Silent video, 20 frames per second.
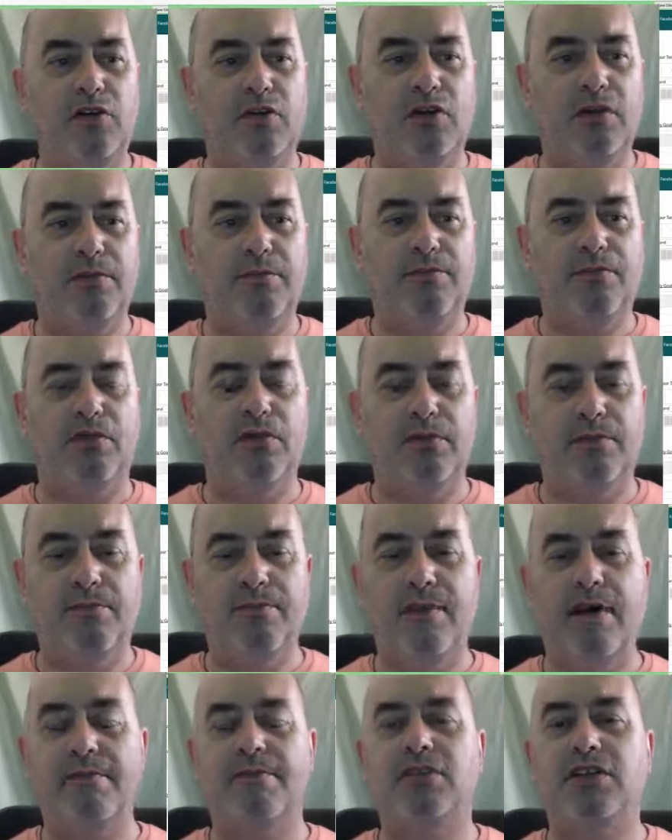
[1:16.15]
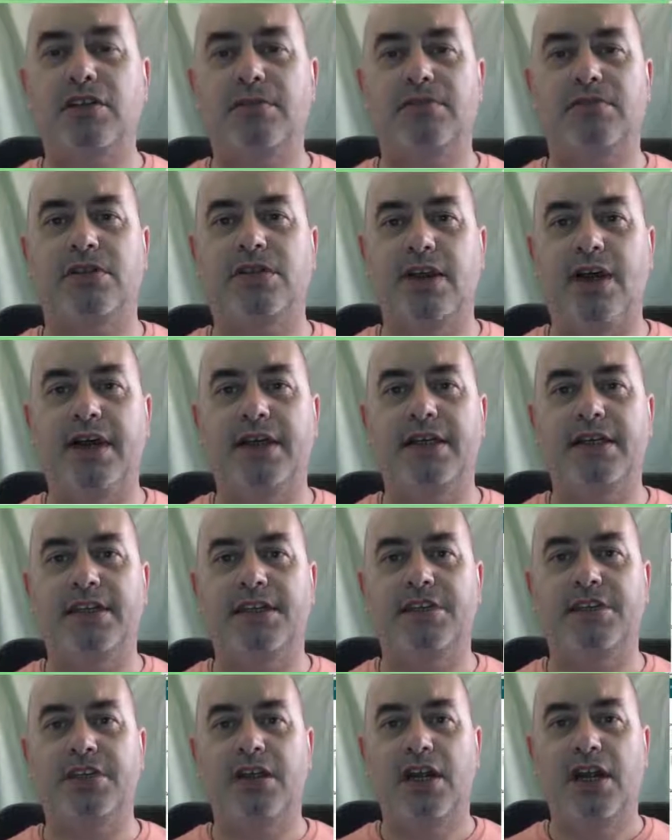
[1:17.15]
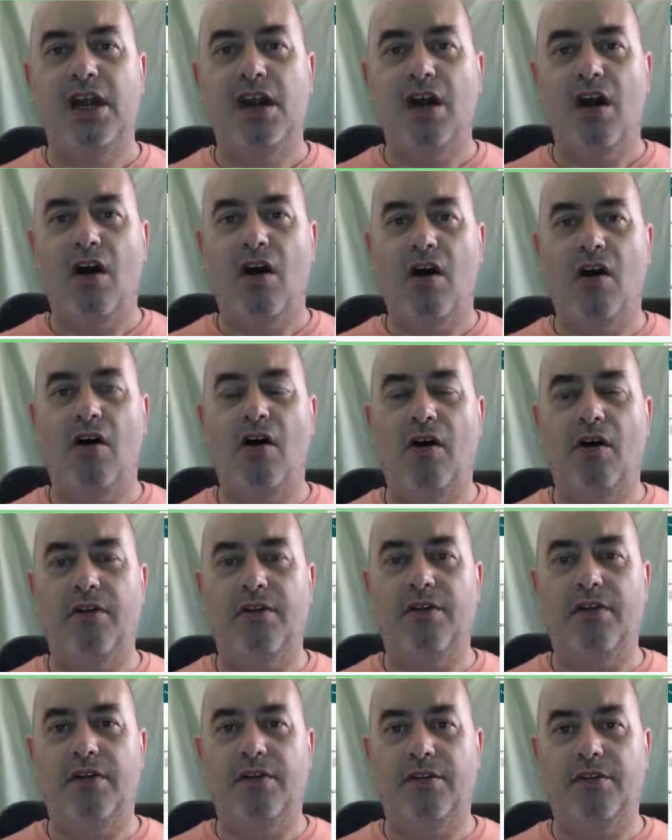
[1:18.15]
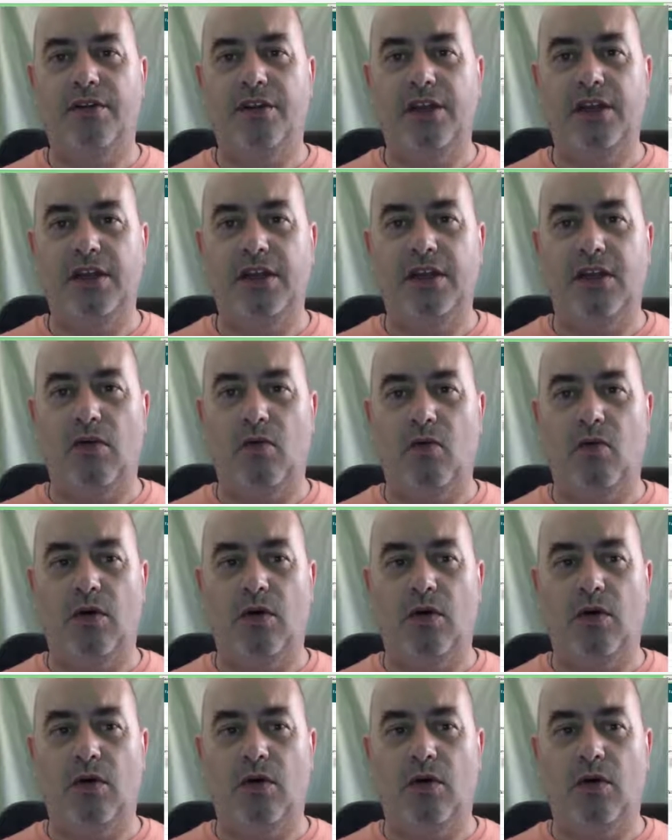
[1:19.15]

can put membership sites on the